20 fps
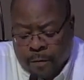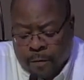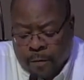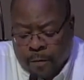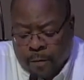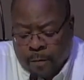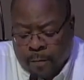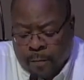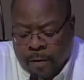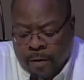
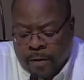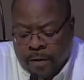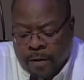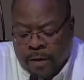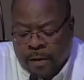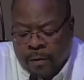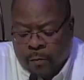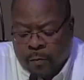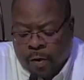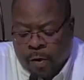but he
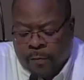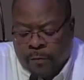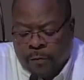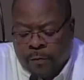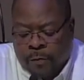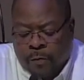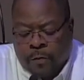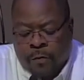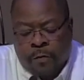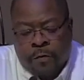equips
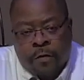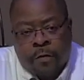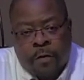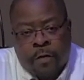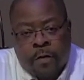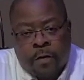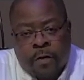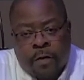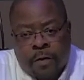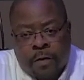those
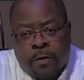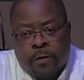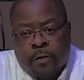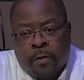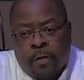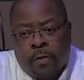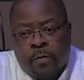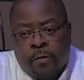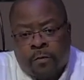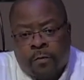he
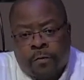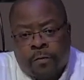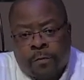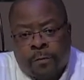calls.